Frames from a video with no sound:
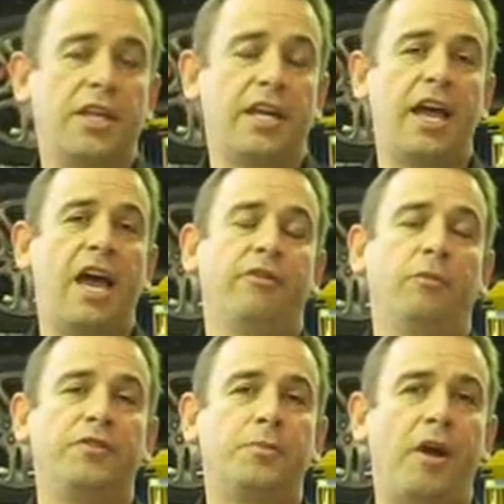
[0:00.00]
there you have it.
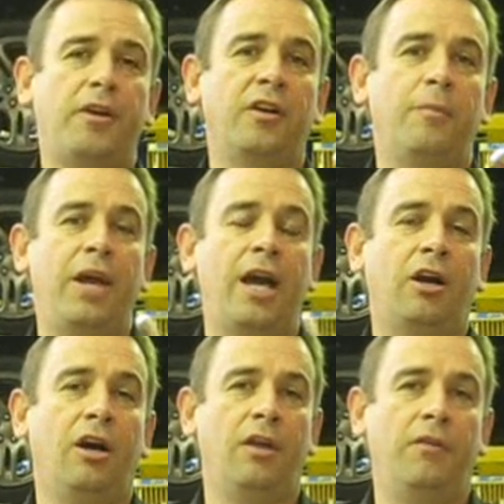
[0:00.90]
We've spoken
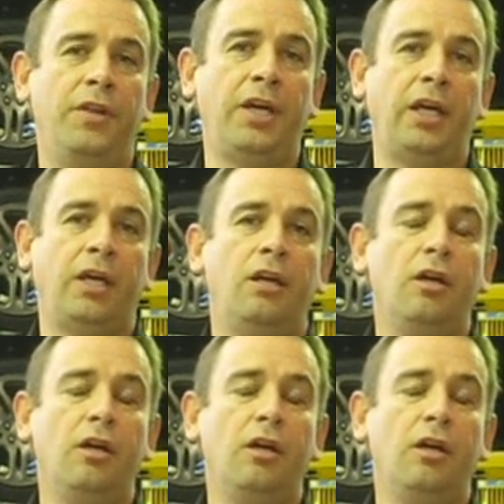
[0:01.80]
about on the